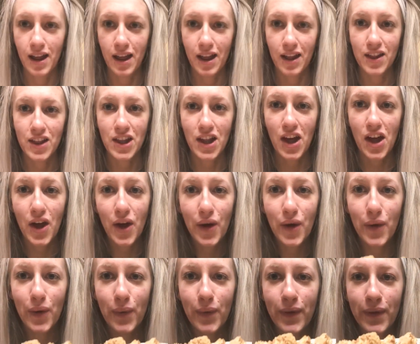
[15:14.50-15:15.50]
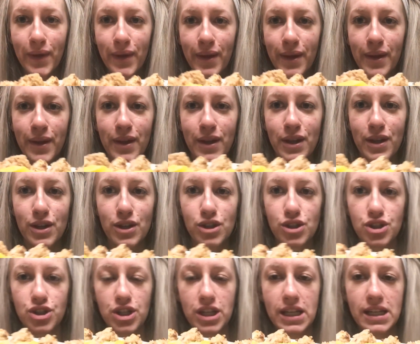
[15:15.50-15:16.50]
Hello.
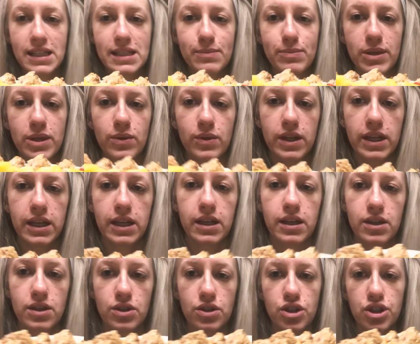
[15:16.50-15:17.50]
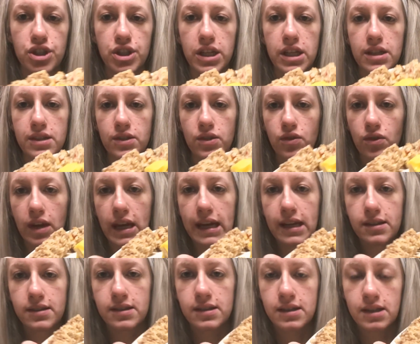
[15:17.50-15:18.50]
She is Beauty. She is
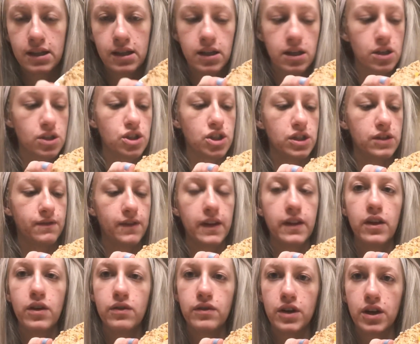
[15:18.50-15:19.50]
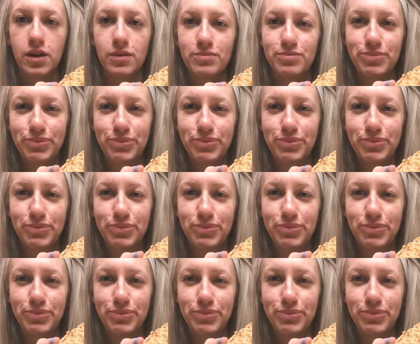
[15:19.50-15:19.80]
Grace. She fell over.